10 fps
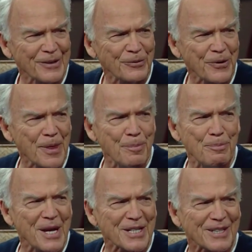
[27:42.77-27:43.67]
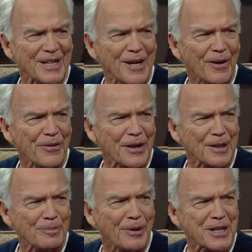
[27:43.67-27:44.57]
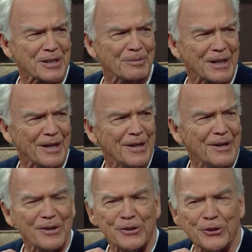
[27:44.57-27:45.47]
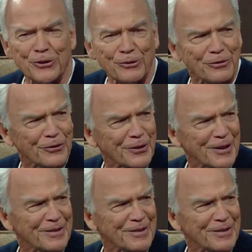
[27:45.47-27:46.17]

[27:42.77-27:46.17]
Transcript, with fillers: with the best health they could possibly shoot for.